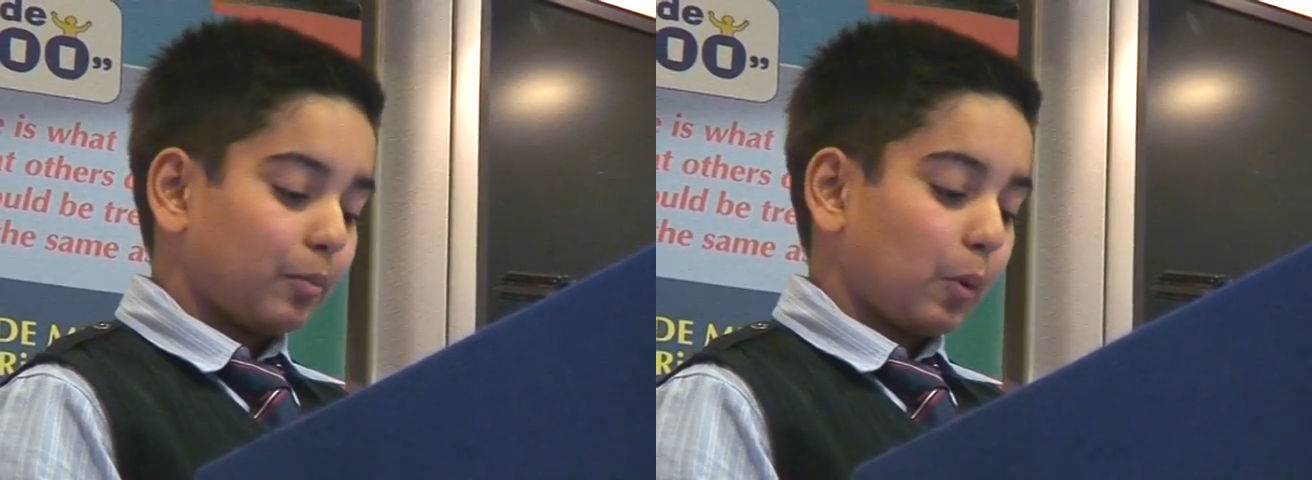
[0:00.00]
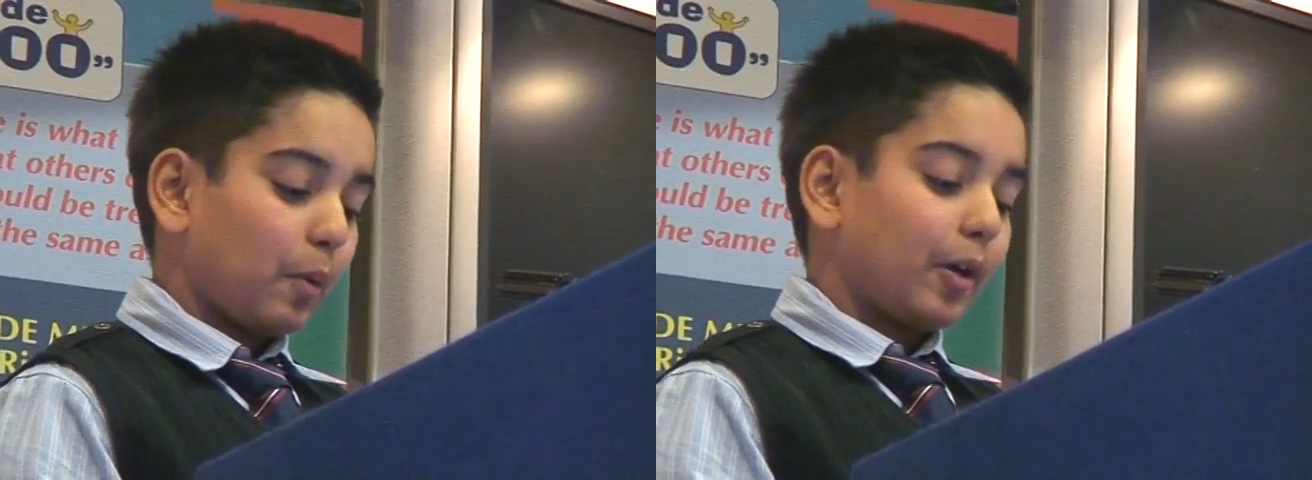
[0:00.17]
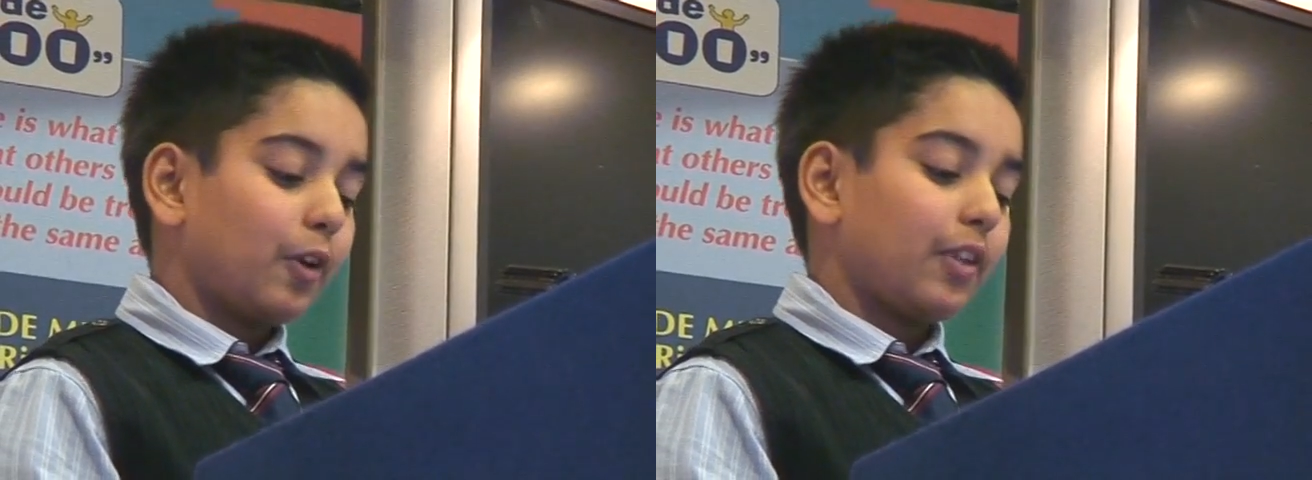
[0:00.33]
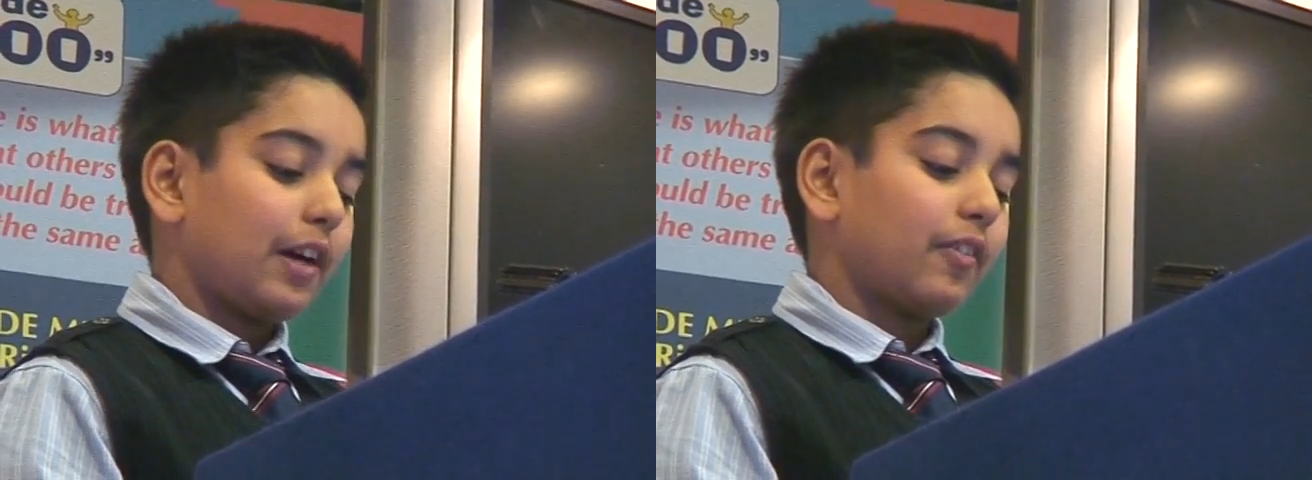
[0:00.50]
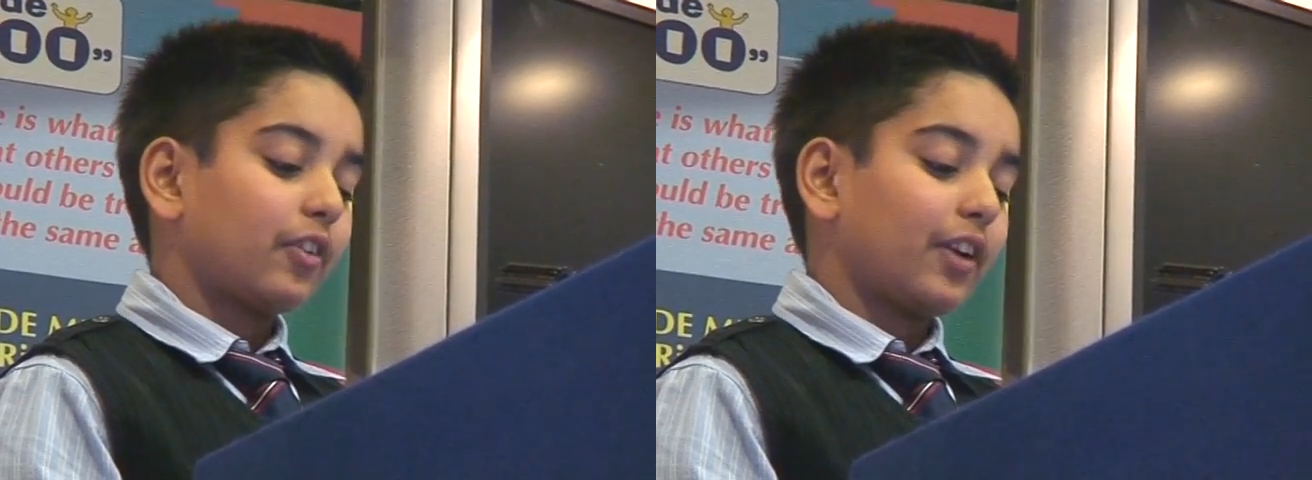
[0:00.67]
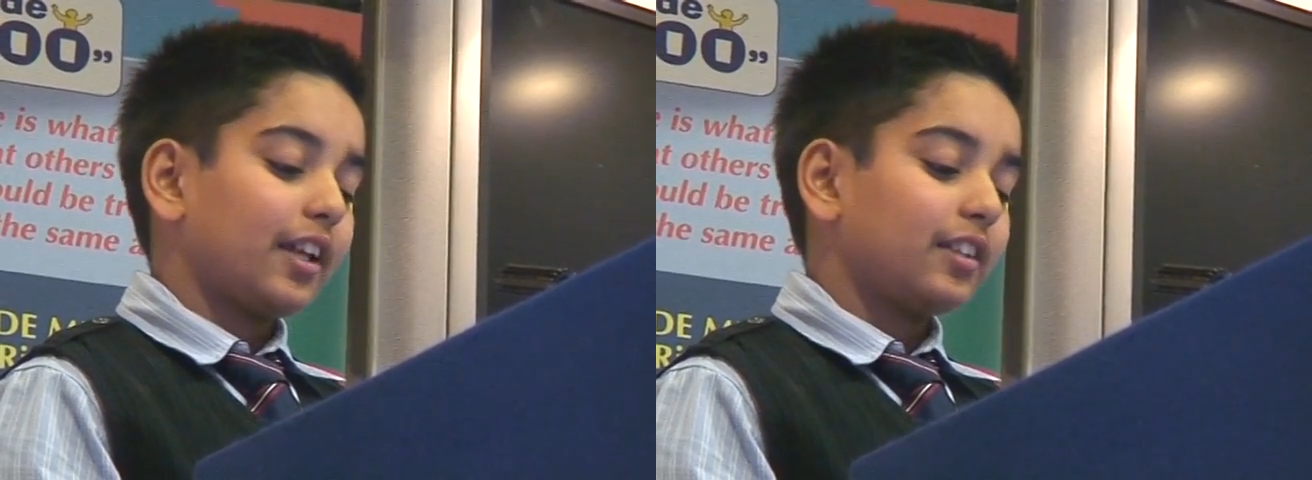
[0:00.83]
but we both
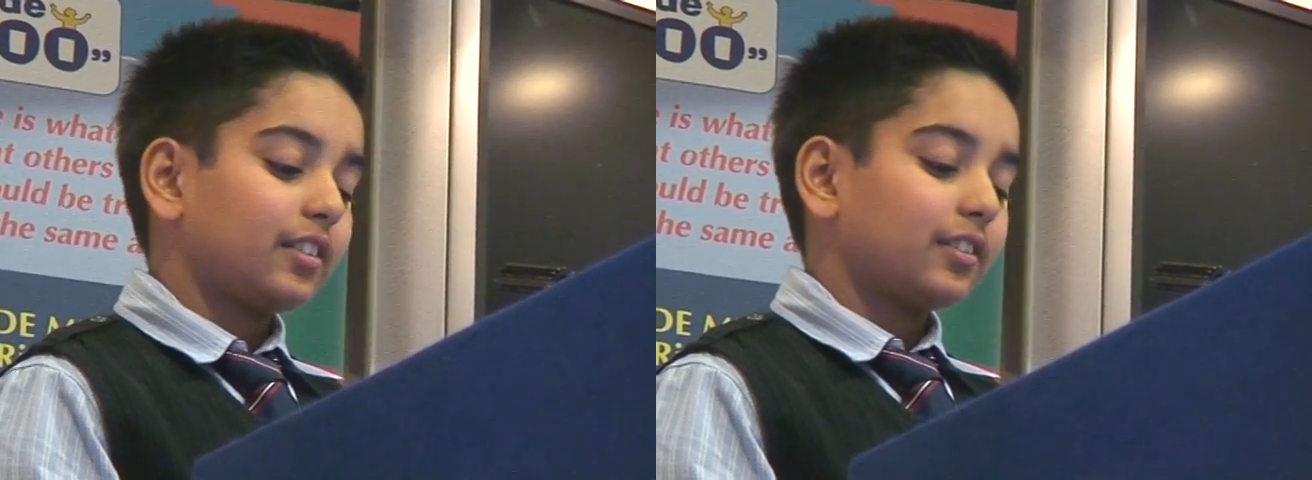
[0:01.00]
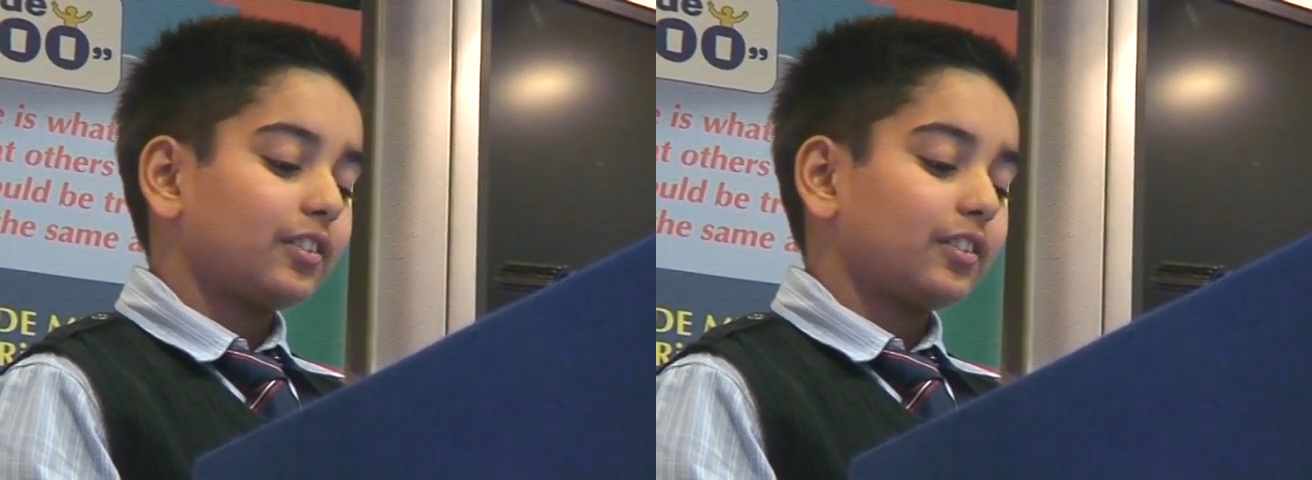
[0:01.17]
have a great